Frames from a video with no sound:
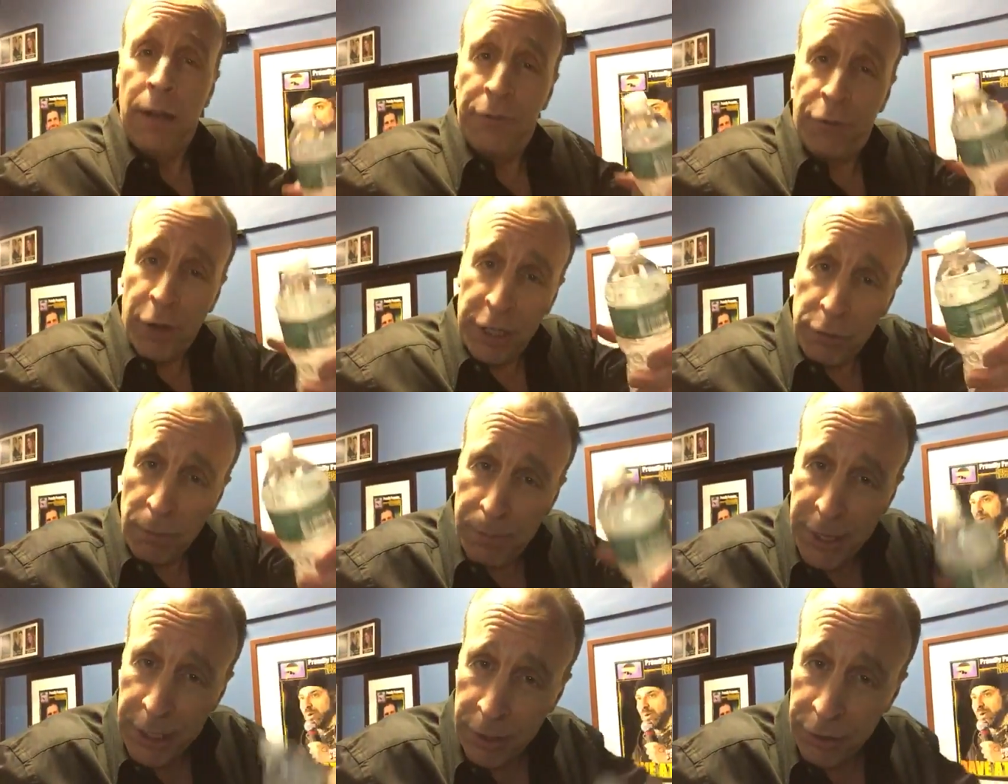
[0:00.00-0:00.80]
Freddie
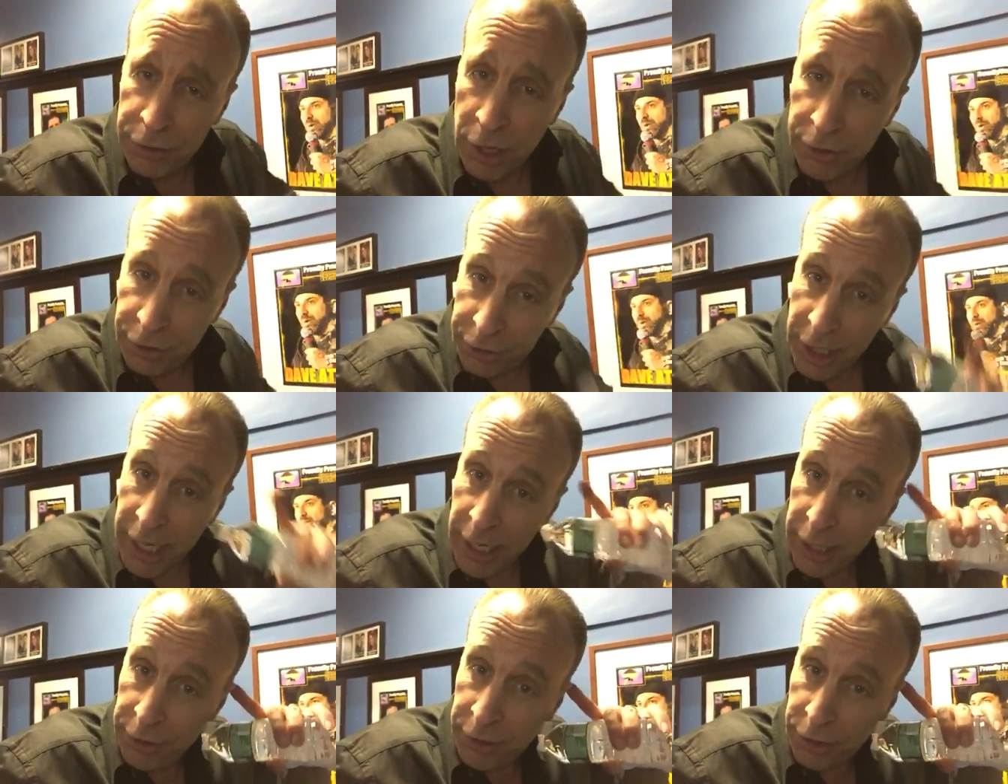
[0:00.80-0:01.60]
Rubino's on
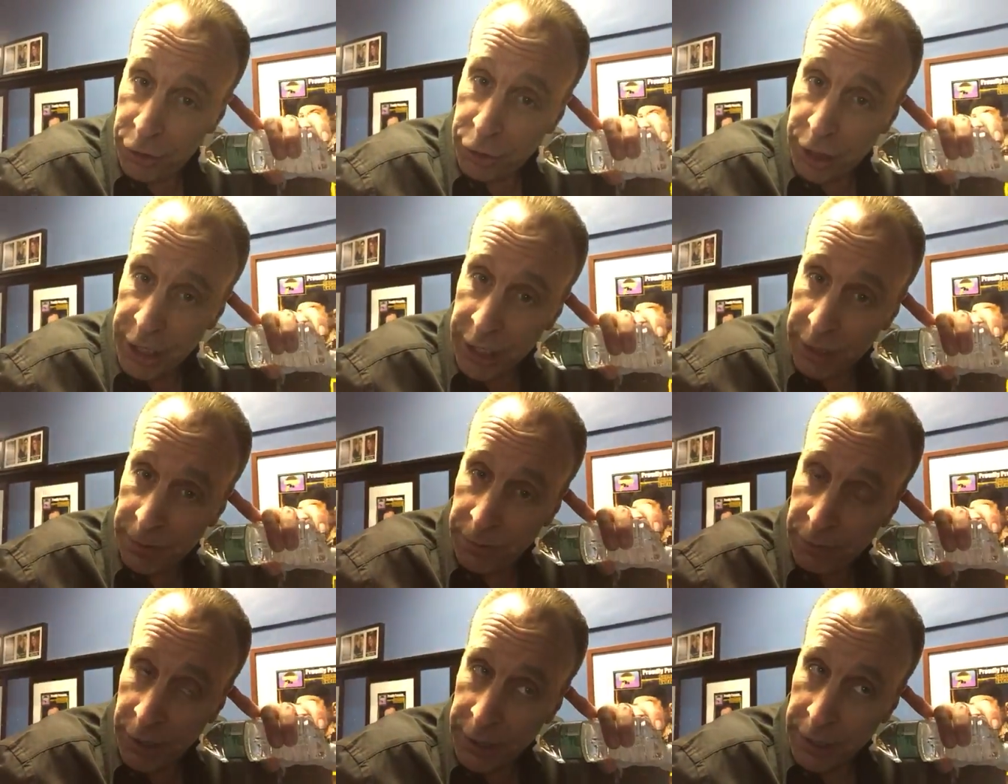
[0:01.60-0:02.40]
stage, as you can hear
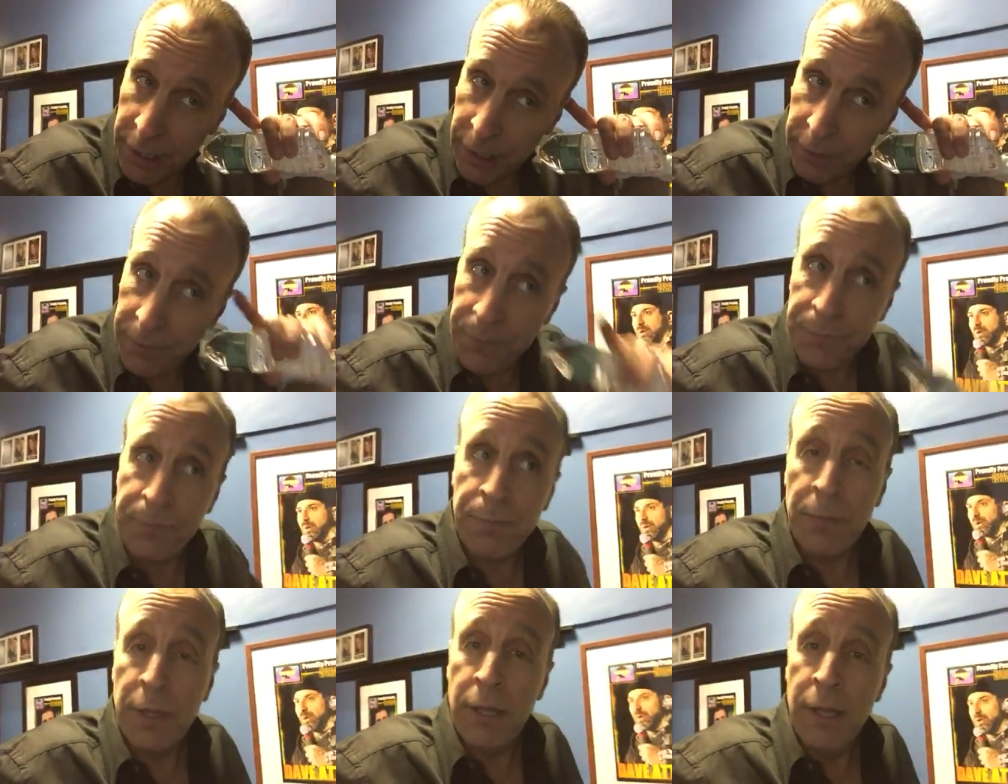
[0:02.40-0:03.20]
right now.
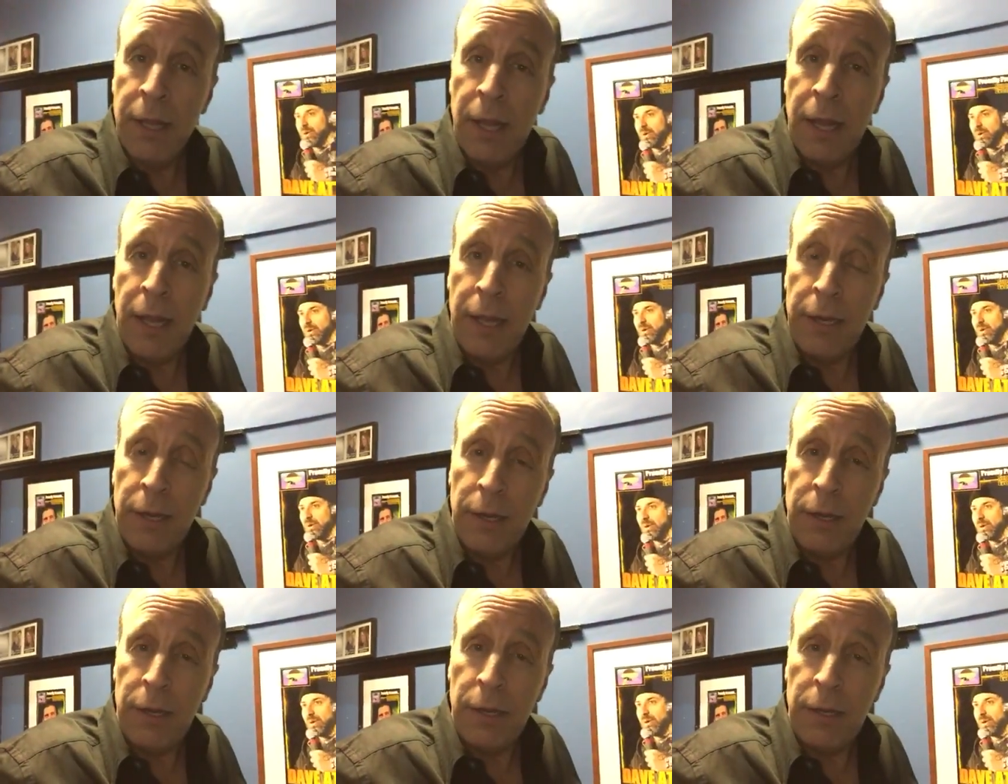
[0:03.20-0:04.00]
And
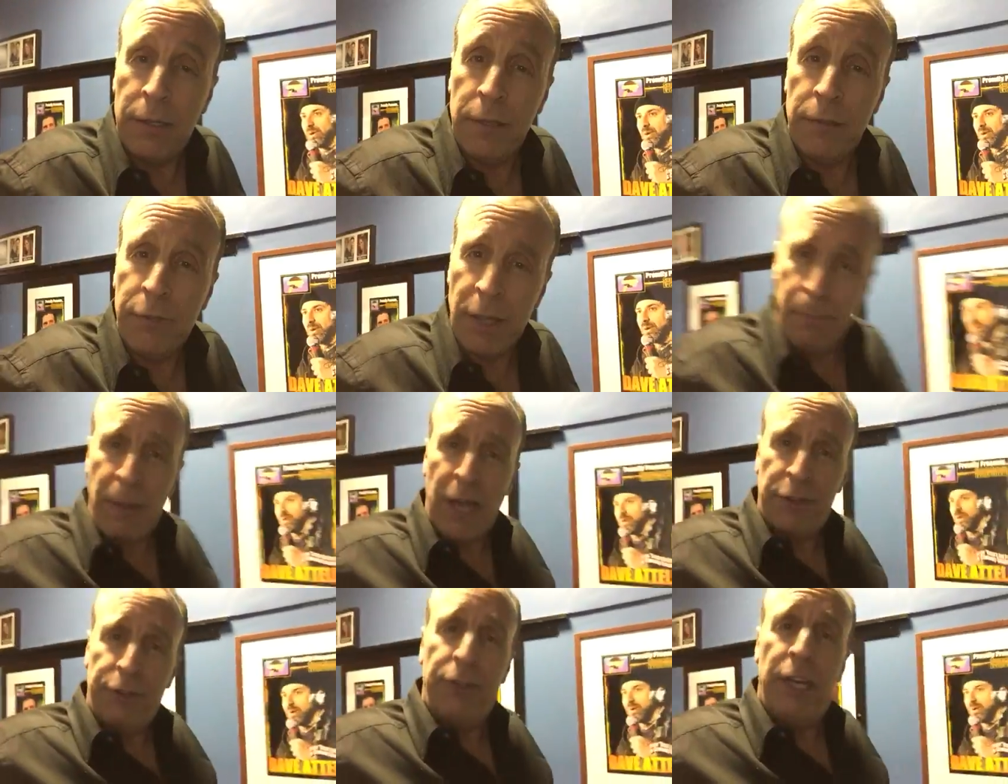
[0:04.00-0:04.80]
we are
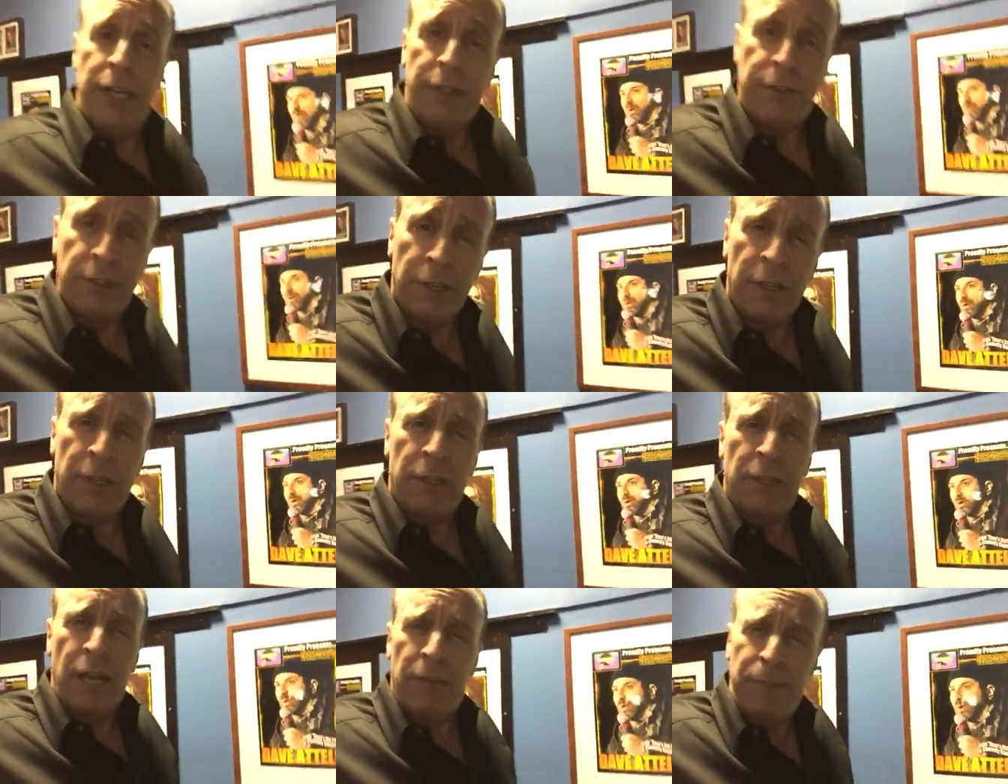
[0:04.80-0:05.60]
backstage, and
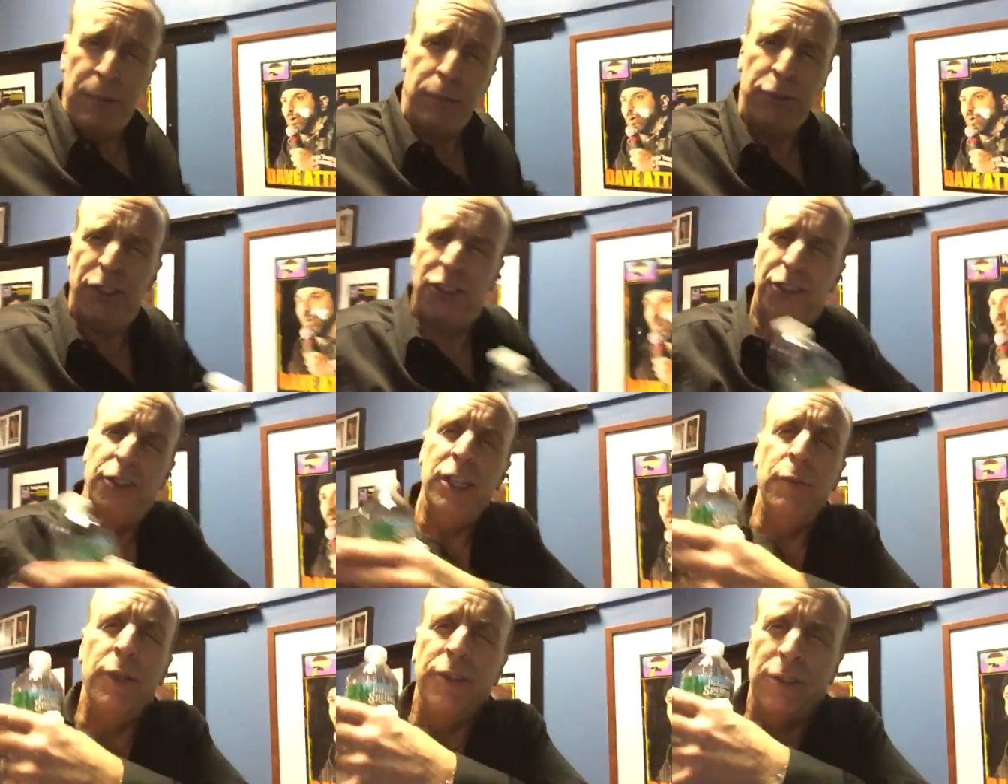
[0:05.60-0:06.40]
a lot of people just
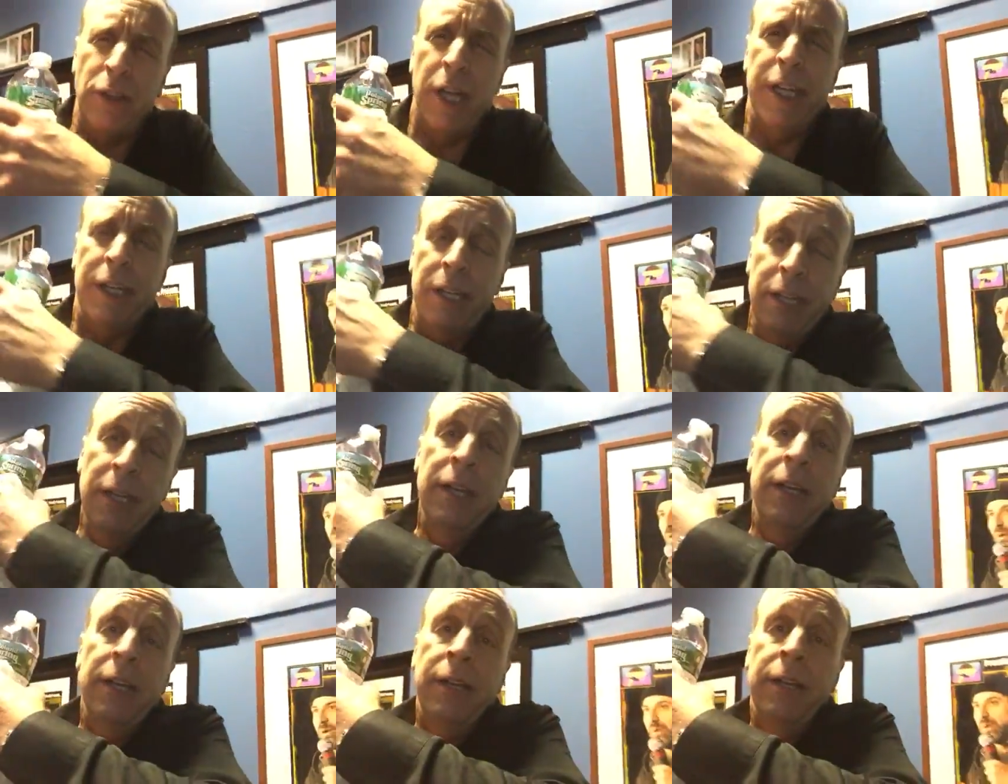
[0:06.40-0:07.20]
see what it's like
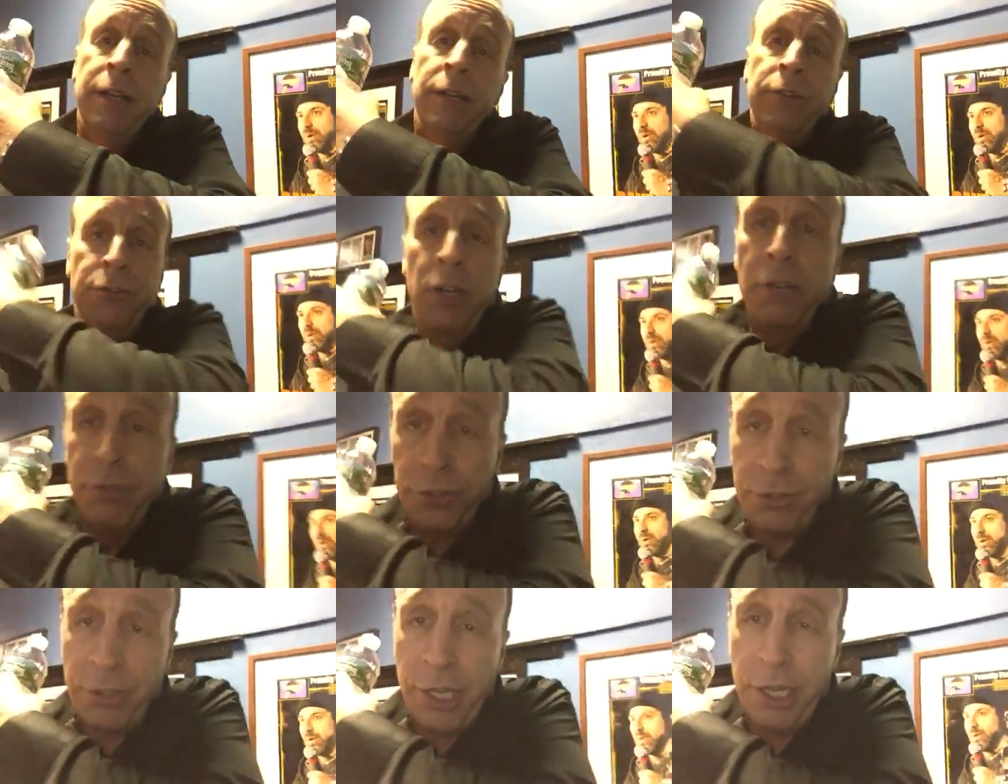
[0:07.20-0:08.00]
in front
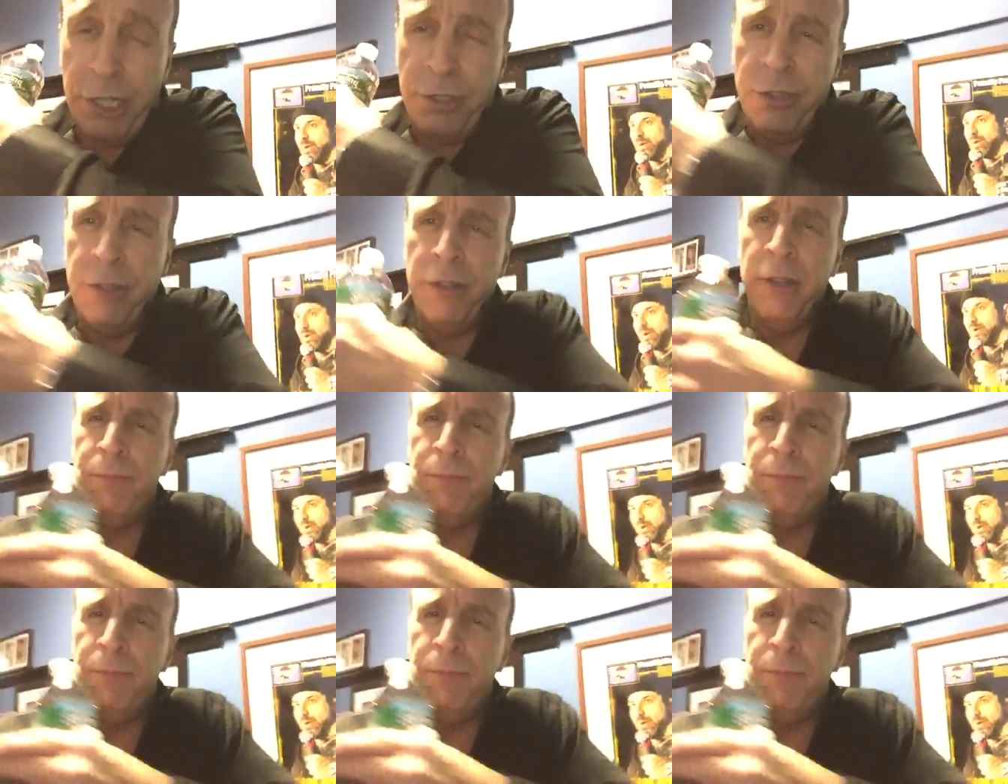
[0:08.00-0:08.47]
of a stage.